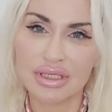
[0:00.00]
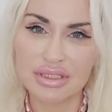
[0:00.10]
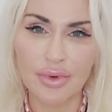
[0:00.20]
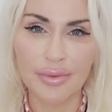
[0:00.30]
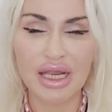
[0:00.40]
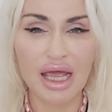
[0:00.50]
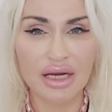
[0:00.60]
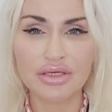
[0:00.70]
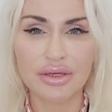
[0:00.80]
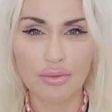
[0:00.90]
this woman
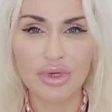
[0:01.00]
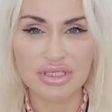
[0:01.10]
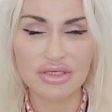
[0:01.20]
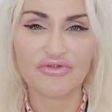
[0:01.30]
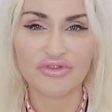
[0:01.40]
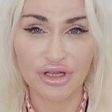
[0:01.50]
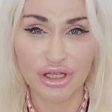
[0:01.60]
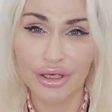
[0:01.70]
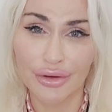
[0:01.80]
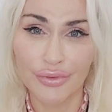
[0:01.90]
actually wants you
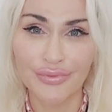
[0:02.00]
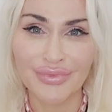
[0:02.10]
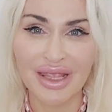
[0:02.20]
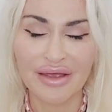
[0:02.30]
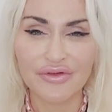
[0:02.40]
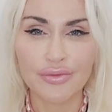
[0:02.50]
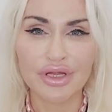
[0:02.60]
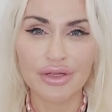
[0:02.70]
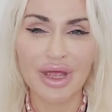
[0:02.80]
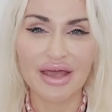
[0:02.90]
for
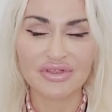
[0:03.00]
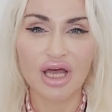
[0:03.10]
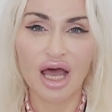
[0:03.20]
what you have to